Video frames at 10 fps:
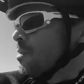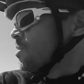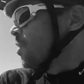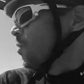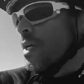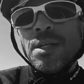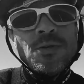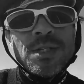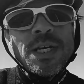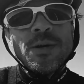So can you
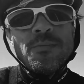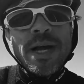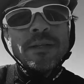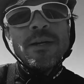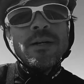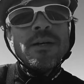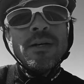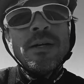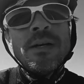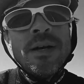see her back there?
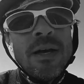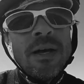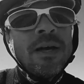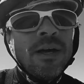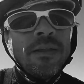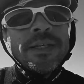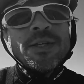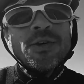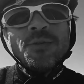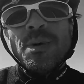That's a
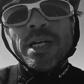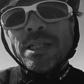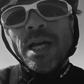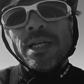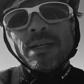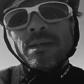good bike light.